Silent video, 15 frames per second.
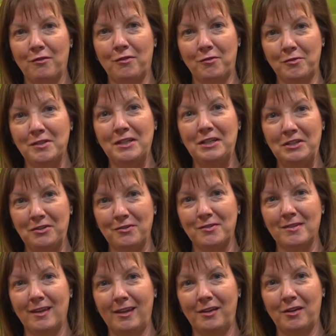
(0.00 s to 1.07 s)
13
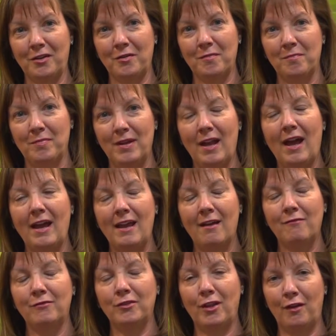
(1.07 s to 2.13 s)
years later, but I
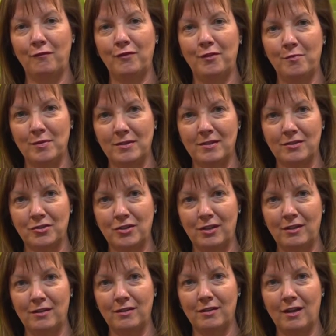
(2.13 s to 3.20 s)
have loved the
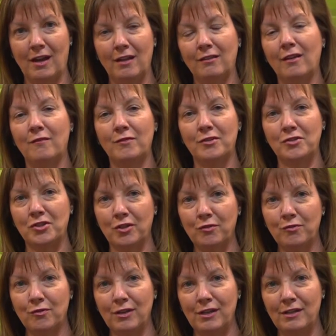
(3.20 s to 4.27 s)
position. I love the
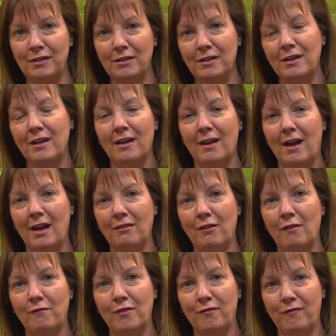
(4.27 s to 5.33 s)
children, I
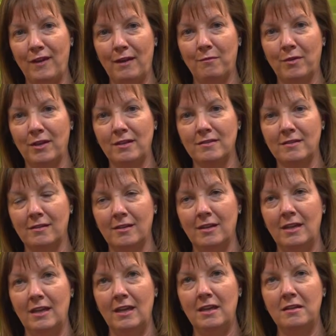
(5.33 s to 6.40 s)
love the families.
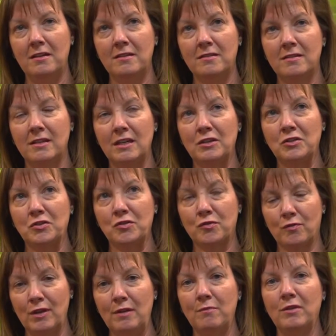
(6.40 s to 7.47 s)
It is
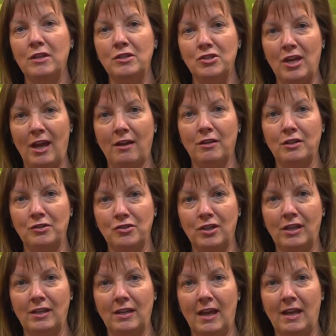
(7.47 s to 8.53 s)
extremely
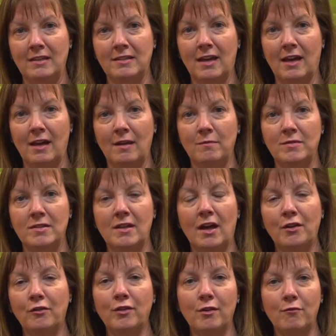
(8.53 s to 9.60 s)
challenging at times,
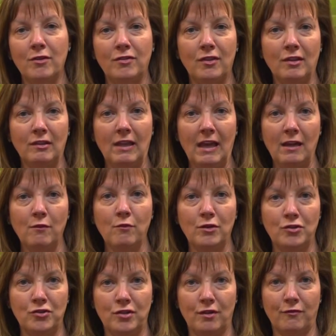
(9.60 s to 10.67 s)
not only with the
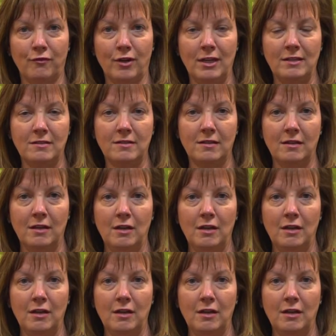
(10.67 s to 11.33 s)
language difference,